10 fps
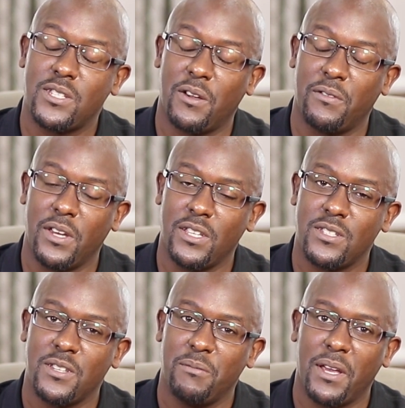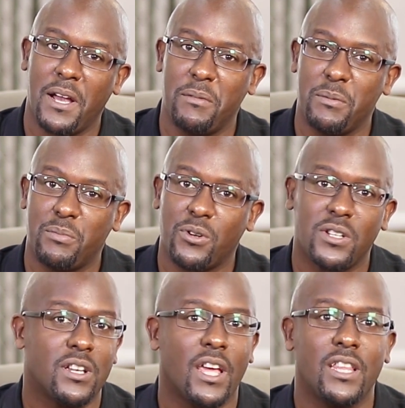surveys become
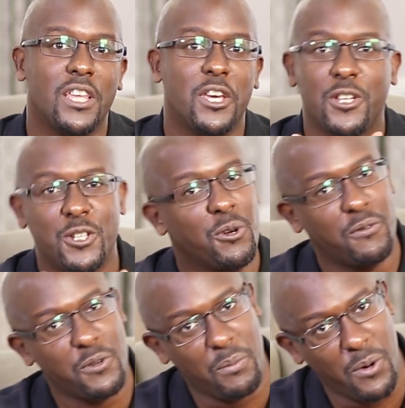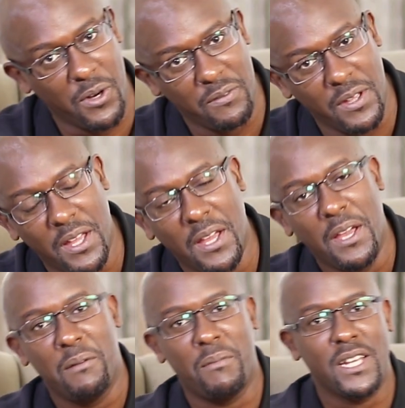important and the issue of topography
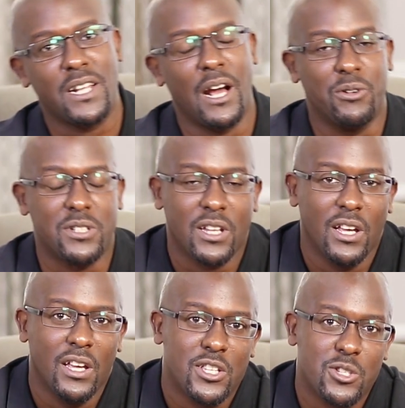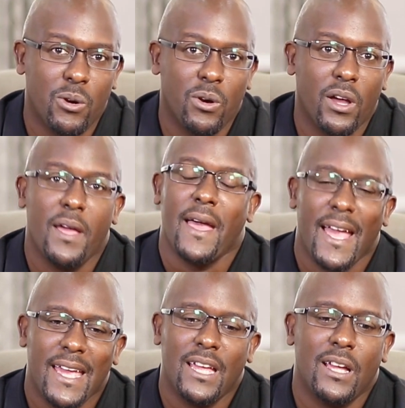might count. So
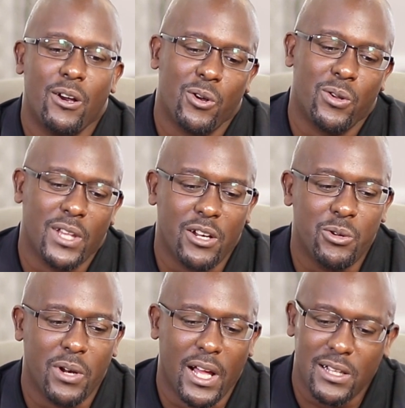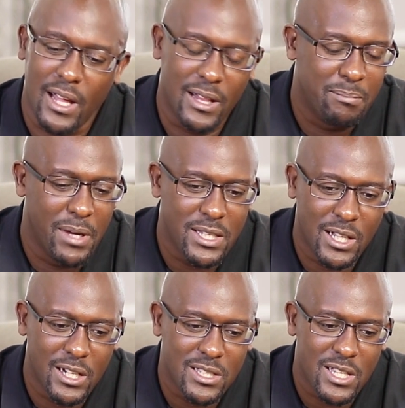on that note, I'll
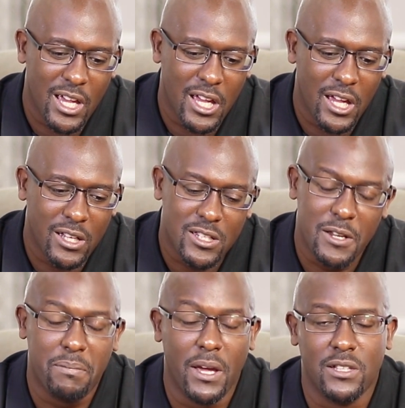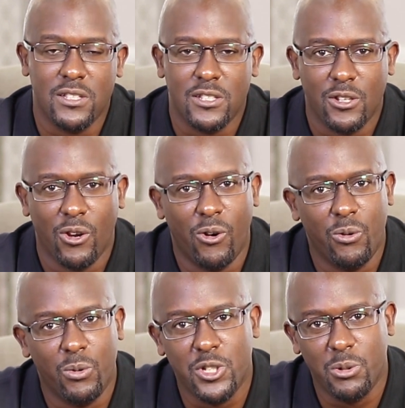basically say it depends
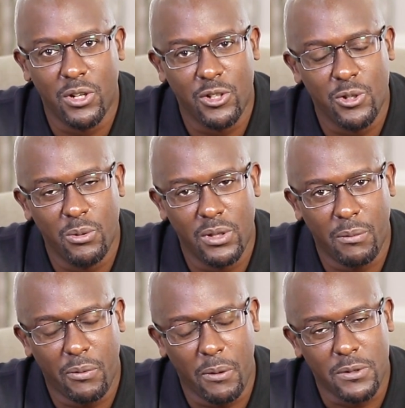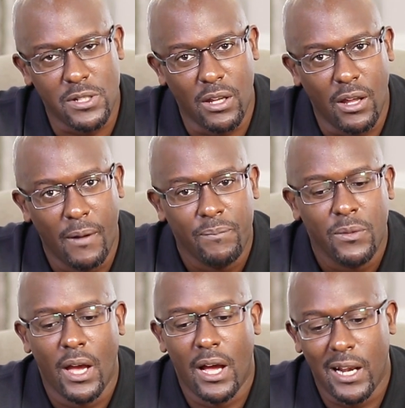on what you want to do with the property.
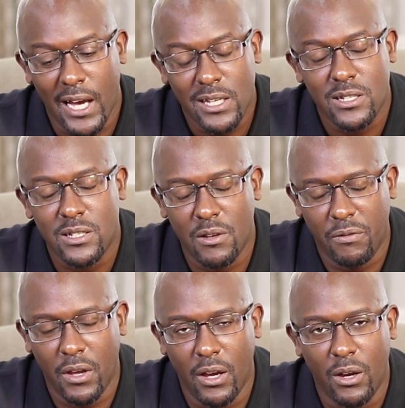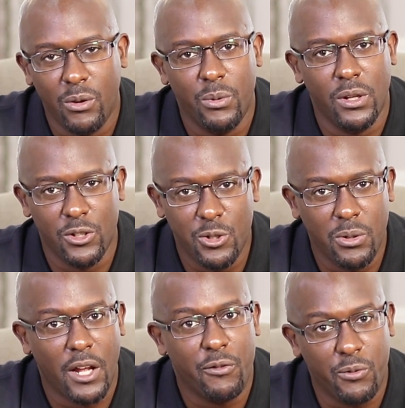A licensed surveyor will do
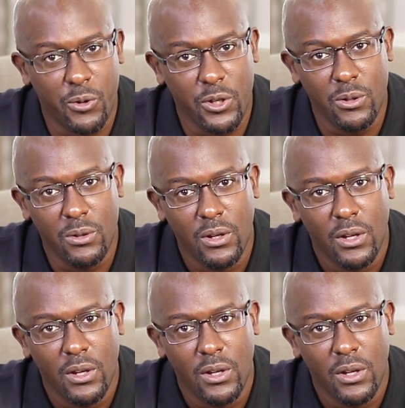that for you.